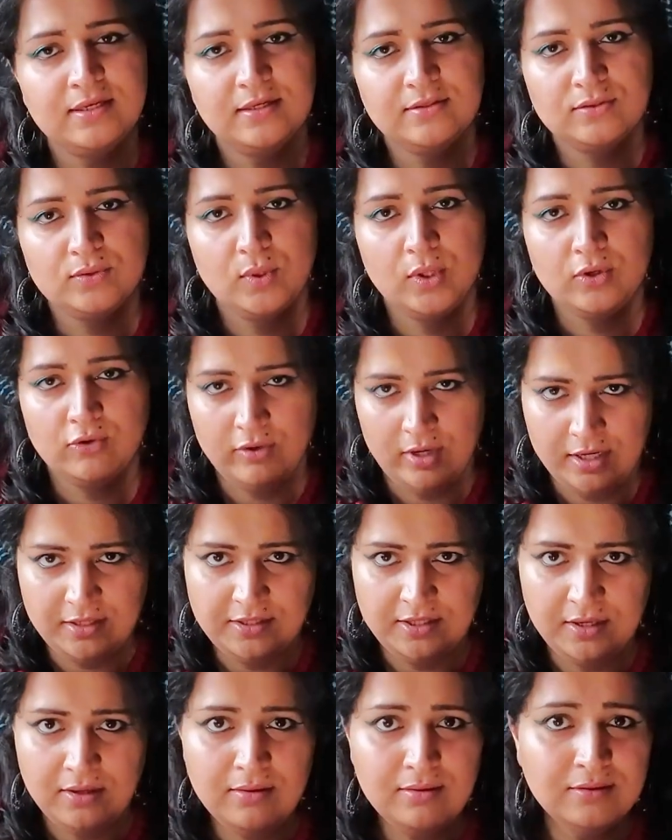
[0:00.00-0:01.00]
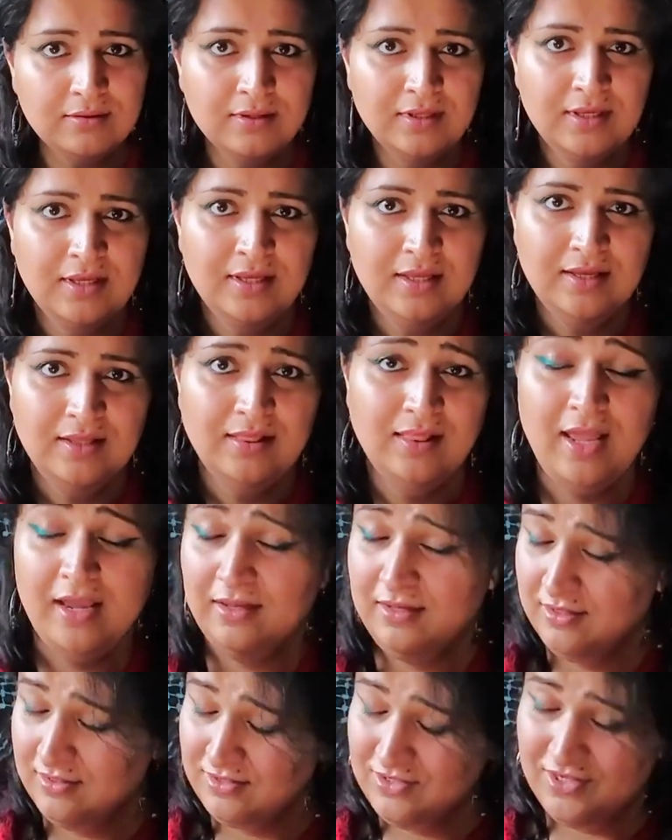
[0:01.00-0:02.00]
of an aux or line
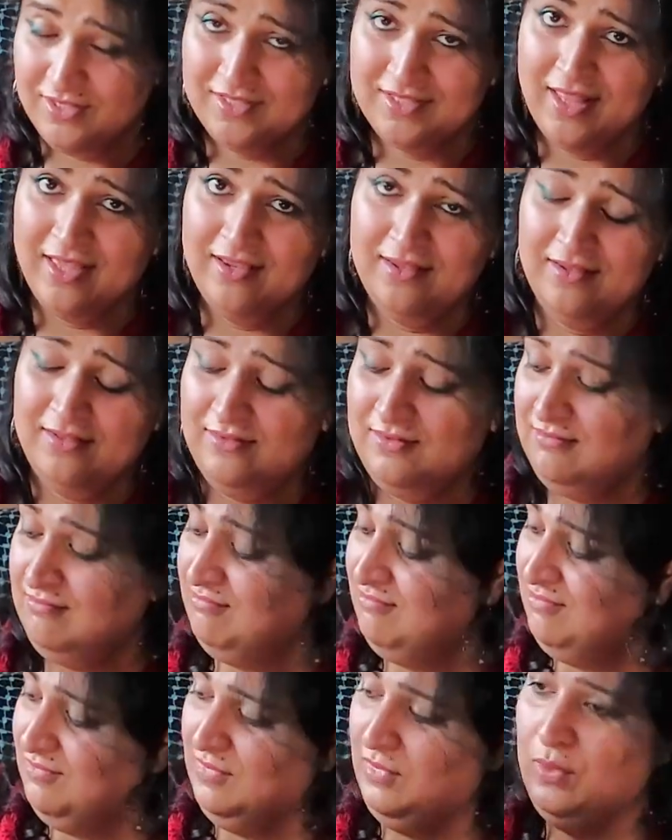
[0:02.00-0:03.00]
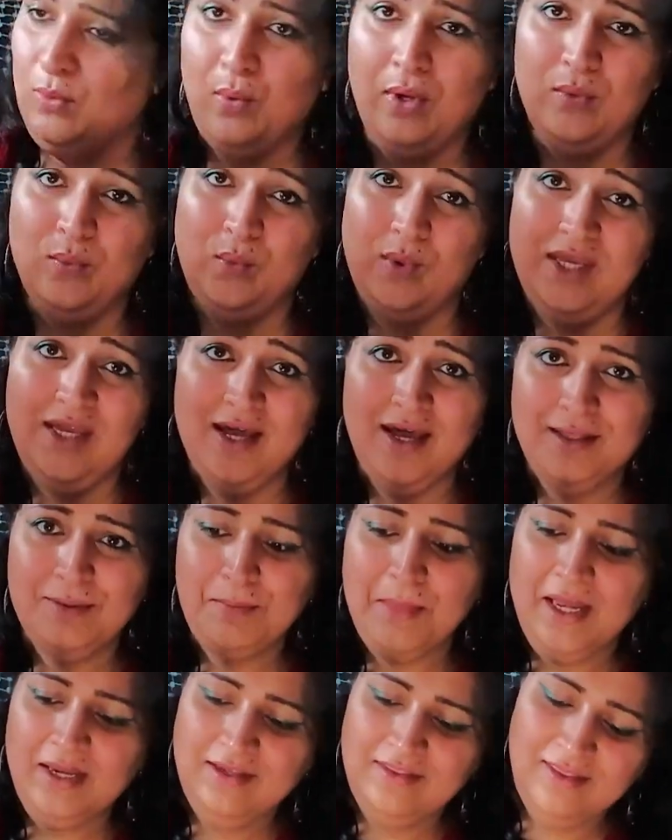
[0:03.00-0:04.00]
input, like my original one had,
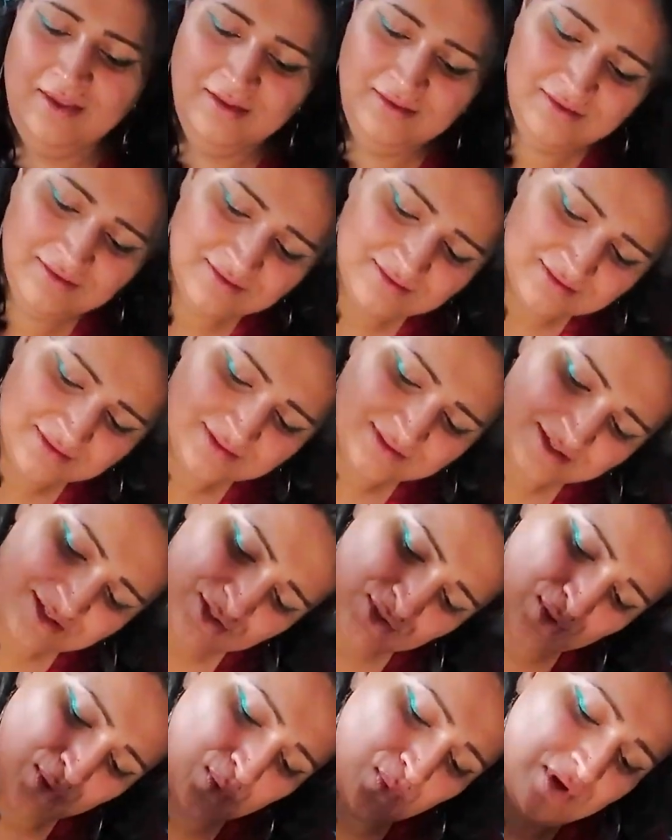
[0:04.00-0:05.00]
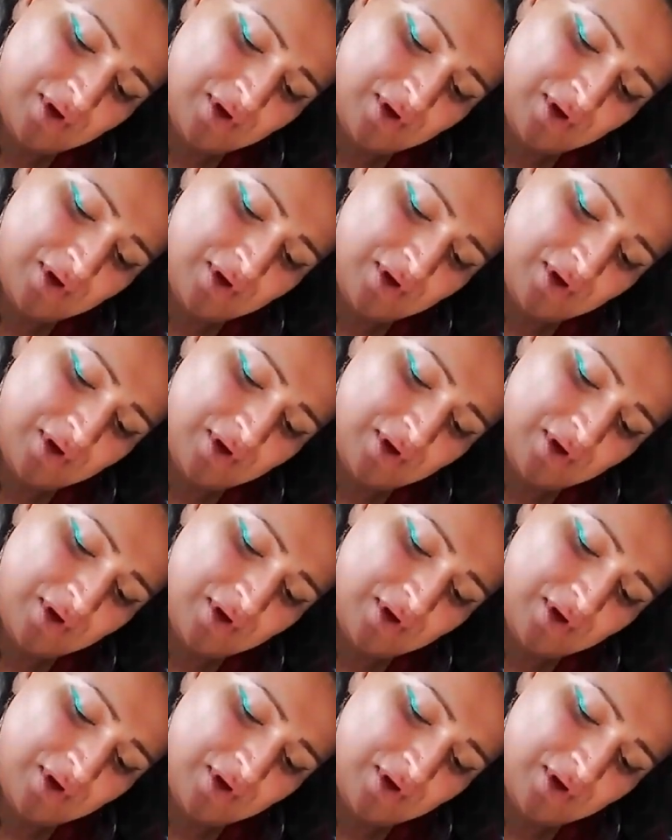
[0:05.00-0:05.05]
leaving,